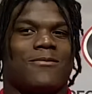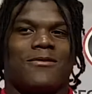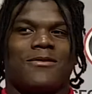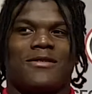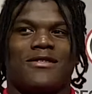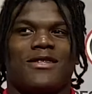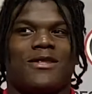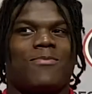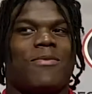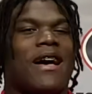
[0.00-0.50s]

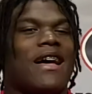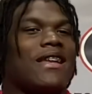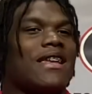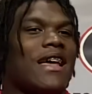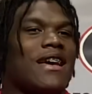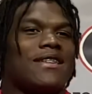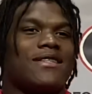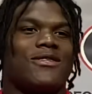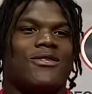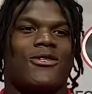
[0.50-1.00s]

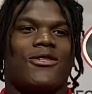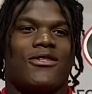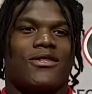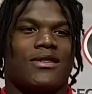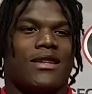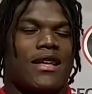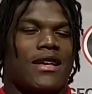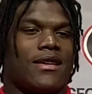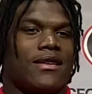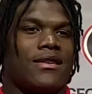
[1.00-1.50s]
spotlight's on,
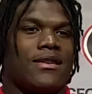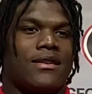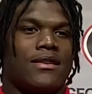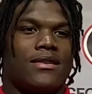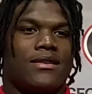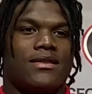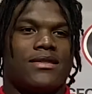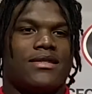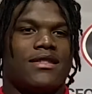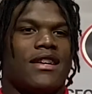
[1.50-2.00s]
like,
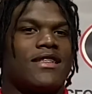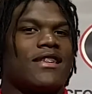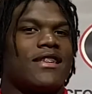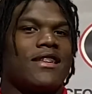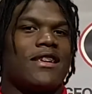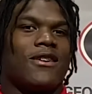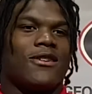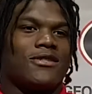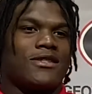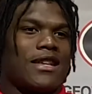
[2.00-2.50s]
it's nothing
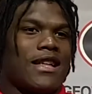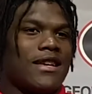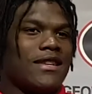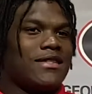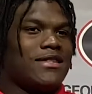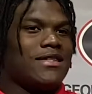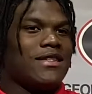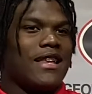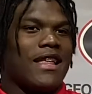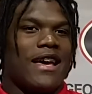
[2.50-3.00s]
else. Like,
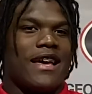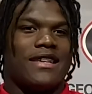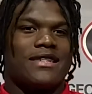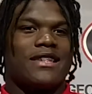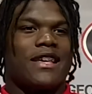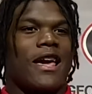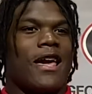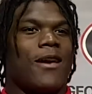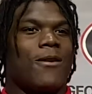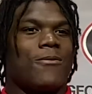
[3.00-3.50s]
it's the last
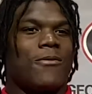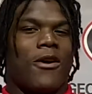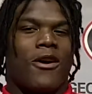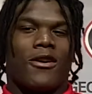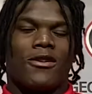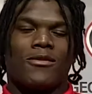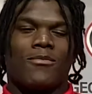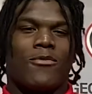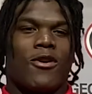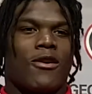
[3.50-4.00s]
game, all
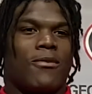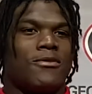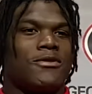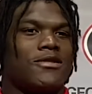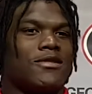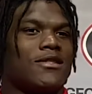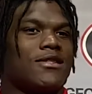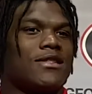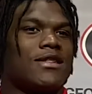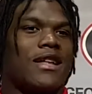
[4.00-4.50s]
the marbles
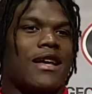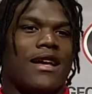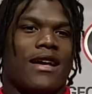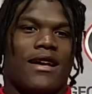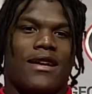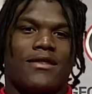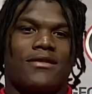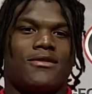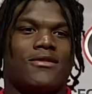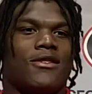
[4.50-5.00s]
on the
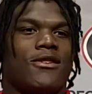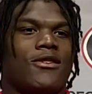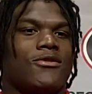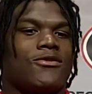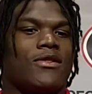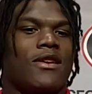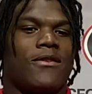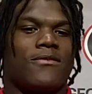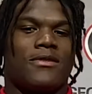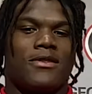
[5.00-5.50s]
line, you know, you
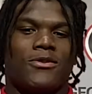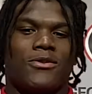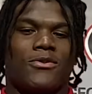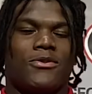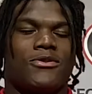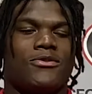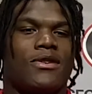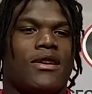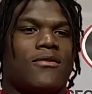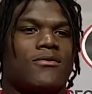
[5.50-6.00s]
have to do
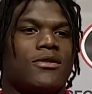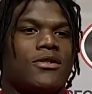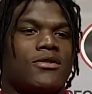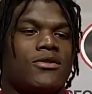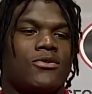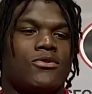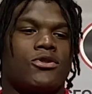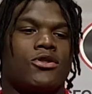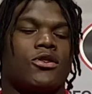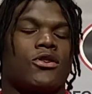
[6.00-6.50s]
what you have to
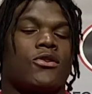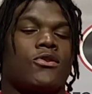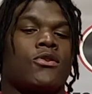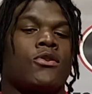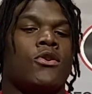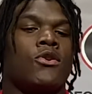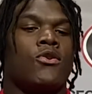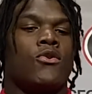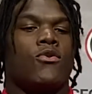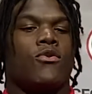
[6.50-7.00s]
do. So
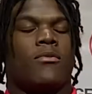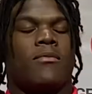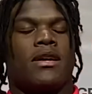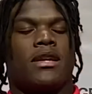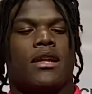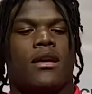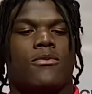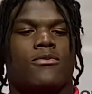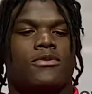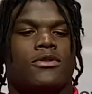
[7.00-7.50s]
when my
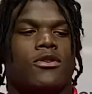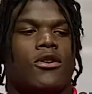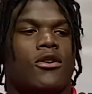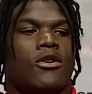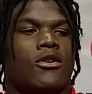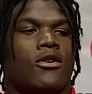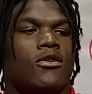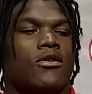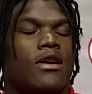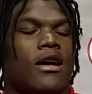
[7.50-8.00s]
name was
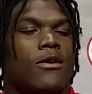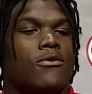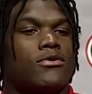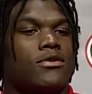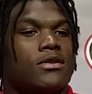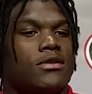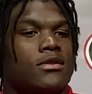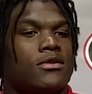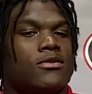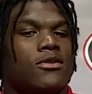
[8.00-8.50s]
called, I was,
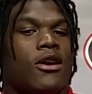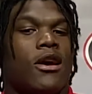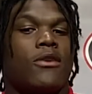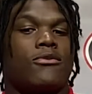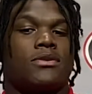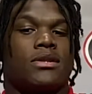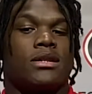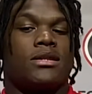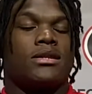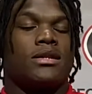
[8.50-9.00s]
you know, I
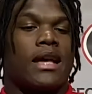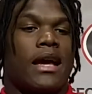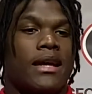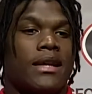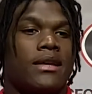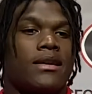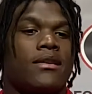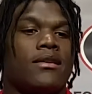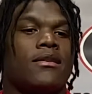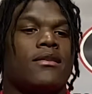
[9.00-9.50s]
was
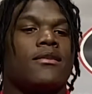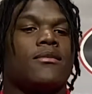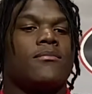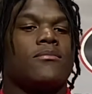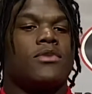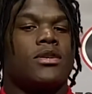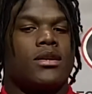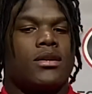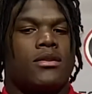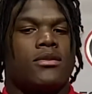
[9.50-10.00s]
excited,
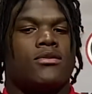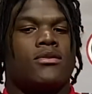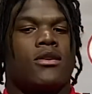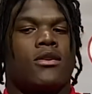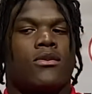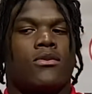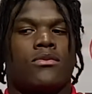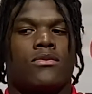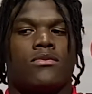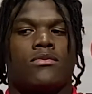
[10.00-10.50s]
but, you
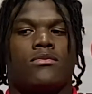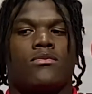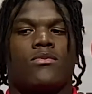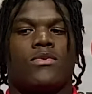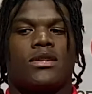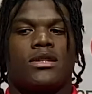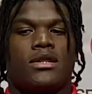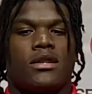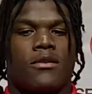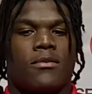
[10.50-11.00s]
know,
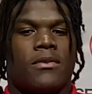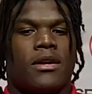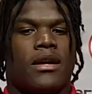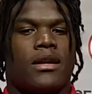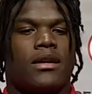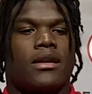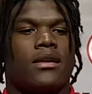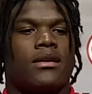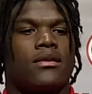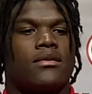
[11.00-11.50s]
once
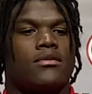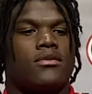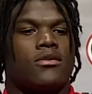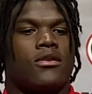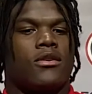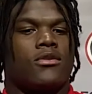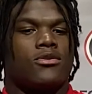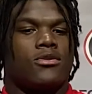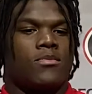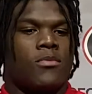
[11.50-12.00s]
everybody, you
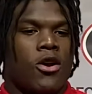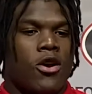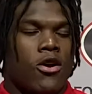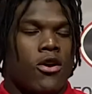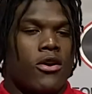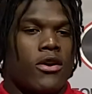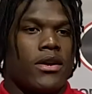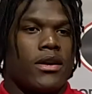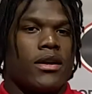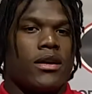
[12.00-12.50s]
know,
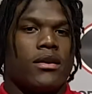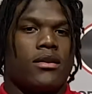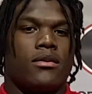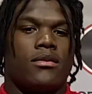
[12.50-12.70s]
Jamari,